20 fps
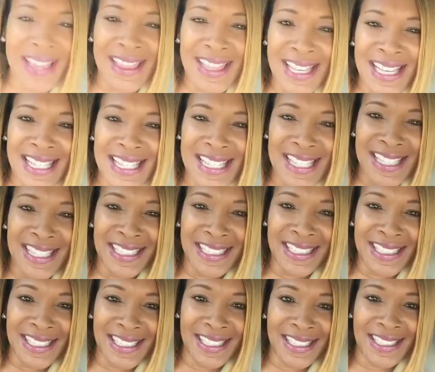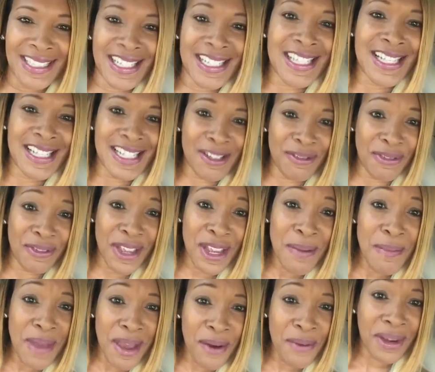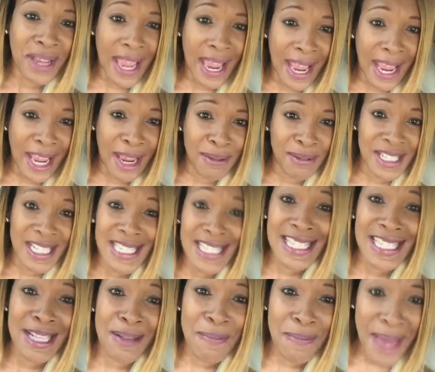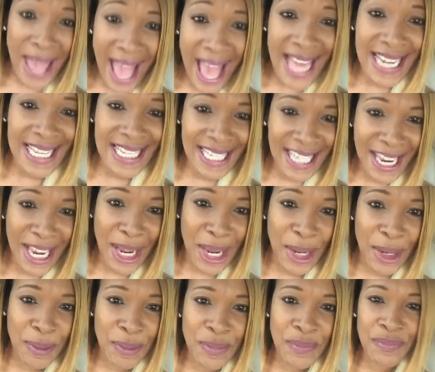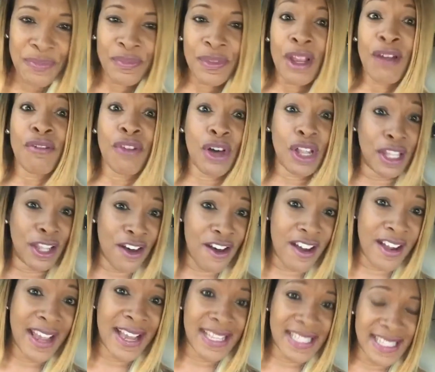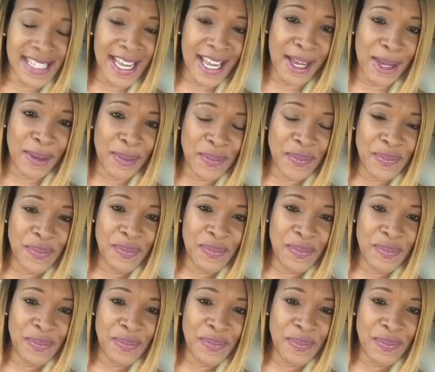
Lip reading: this is the female game, this is the baddie game, for a long ass time.